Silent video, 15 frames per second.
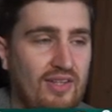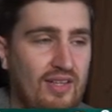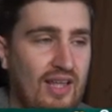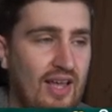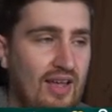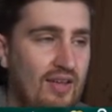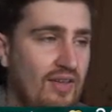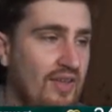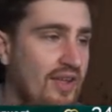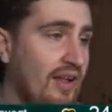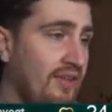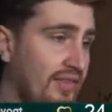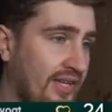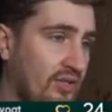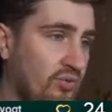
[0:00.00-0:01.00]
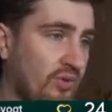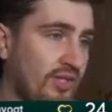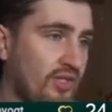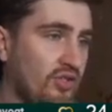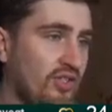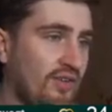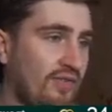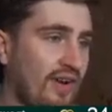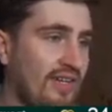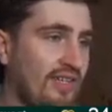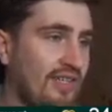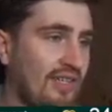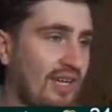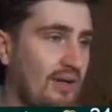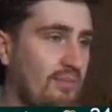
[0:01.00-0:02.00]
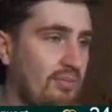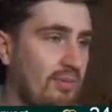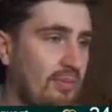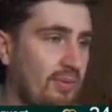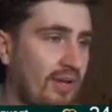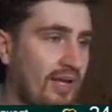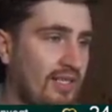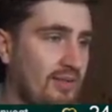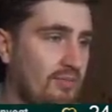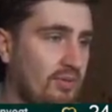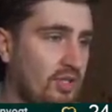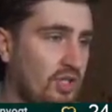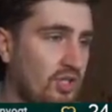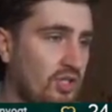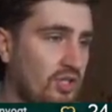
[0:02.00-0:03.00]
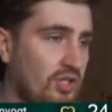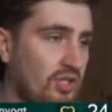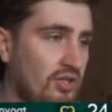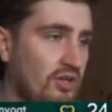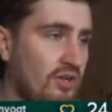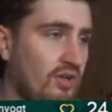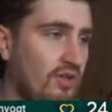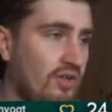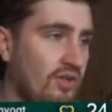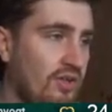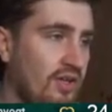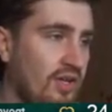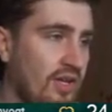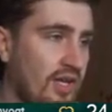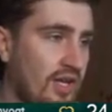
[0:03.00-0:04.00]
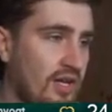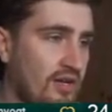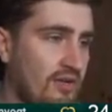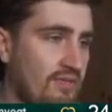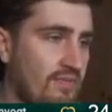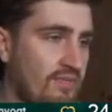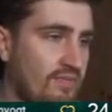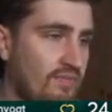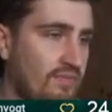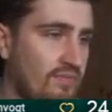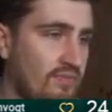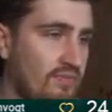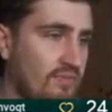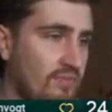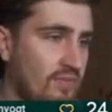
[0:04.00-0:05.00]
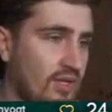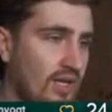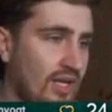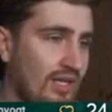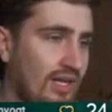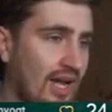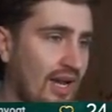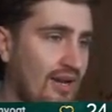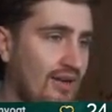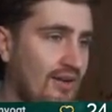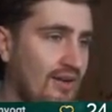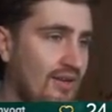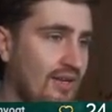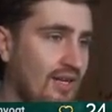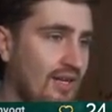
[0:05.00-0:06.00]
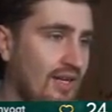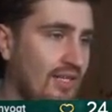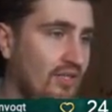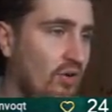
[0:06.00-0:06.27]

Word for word: there. That's really good defending, keeping my players in positions. Here, again, he's